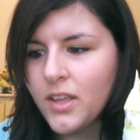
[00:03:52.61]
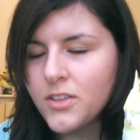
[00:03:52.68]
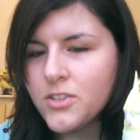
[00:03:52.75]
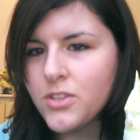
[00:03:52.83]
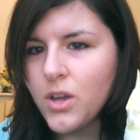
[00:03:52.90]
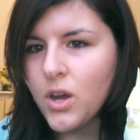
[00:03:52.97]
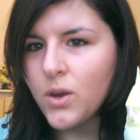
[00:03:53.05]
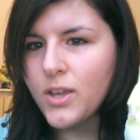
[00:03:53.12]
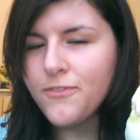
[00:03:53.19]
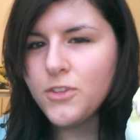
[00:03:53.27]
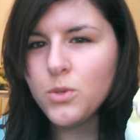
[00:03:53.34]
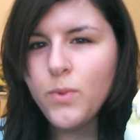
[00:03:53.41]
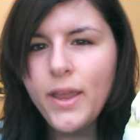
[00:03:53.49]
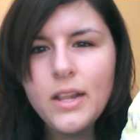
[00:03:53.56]
So if
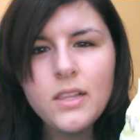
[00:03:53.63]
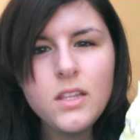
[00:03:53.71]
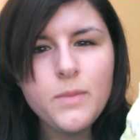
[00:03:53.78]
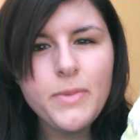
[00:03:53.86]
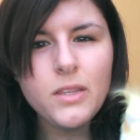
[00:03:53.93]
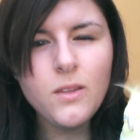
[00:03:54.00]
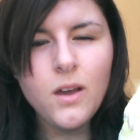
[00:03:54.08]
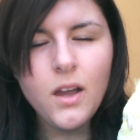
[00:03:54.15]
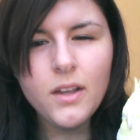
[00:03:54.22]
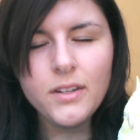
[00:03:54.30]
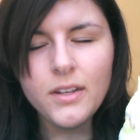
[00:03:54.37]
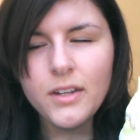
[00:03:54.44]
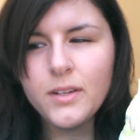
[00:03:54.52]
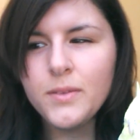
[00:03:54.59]
you wait a little bit
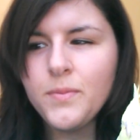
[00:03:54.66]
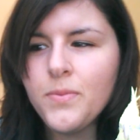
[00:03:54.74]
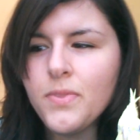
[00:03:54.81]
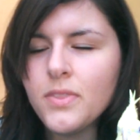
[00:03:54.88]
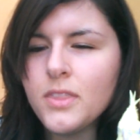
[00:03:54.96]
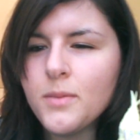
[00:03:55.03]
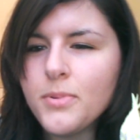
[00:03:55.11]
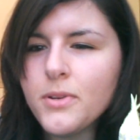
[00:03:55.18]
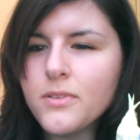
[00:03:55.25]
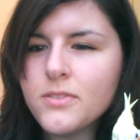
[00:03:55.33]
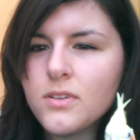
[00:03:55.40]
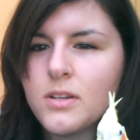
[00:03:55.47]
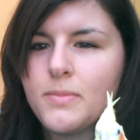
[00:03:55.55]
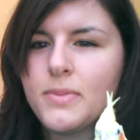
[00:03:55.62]
longer, the
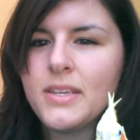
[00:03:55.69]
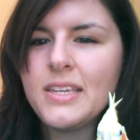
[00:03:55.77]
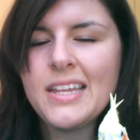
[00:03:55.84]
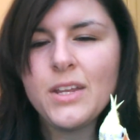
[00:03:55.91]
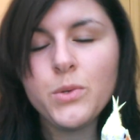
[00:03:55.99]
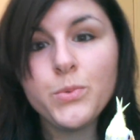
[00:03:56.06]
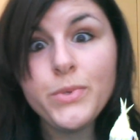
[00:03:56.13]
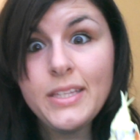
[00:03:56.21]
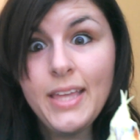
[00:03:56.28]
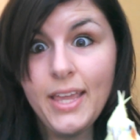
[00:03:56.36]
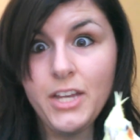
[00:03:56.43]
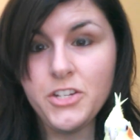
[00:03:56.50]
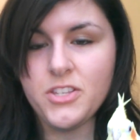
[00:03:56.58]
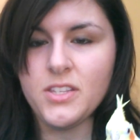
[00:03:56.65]
bird's going to be getting really
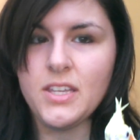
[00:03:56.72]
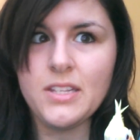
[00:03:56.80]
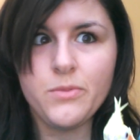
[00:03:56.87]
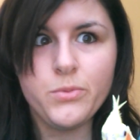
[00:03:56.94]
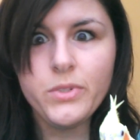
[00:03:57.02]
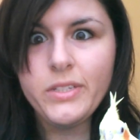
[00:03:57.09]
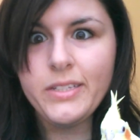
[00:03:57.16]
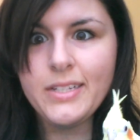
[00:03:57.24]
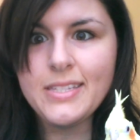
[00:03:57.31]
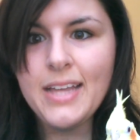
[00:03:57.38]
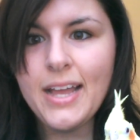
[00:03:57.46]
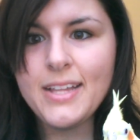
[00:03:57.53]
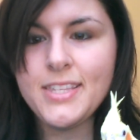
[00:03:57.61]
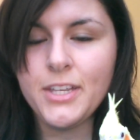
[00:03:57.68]
anxious and get real
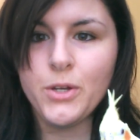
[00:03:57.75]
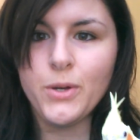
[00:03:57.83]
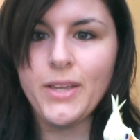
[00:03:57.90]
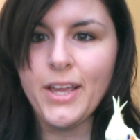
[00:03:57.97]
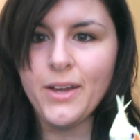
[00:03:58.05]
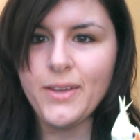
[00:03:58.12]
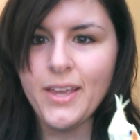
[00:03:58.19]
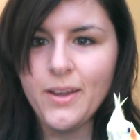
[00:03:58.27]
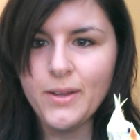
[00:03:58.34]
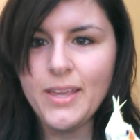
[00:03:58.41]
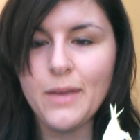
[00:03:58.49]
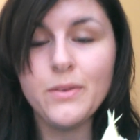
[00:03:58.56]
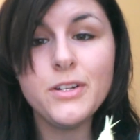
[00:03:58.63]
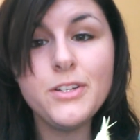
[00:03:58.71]
excited, saying, okay, okay,
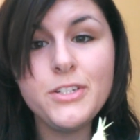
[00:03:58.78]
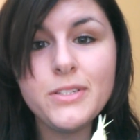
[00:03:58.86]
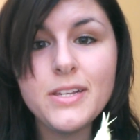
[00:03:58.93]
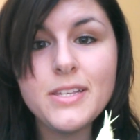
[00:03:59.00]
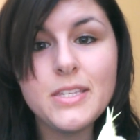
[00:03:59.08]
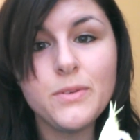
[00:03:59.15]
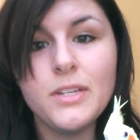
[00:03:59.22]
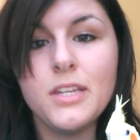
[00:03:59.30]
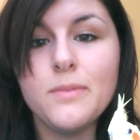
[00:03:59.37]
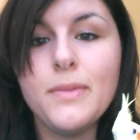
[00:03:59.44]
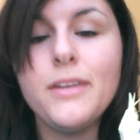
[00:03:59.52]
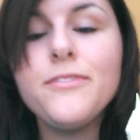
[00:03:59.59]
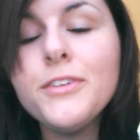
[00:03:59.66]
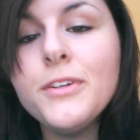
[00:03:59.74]
okay, I'm going to do this, I'm going to get
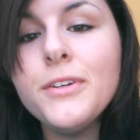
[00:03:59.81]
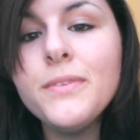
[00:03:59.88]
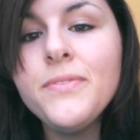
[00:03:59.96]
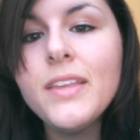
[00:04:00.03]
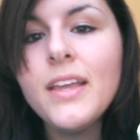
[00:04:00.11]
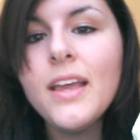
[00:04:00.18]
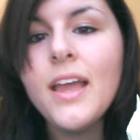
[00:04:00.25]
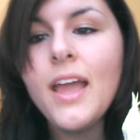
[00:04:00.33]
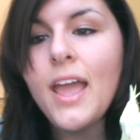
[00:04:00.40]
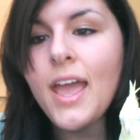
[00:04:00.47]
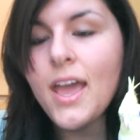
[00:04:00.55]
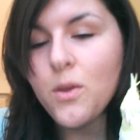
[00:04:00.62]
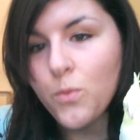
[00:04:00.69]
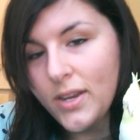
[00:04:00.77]
my food.
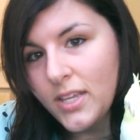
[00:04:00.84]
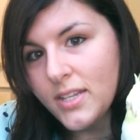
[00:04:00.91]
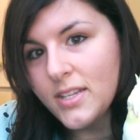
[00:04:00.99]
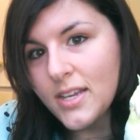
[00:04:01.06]
And when he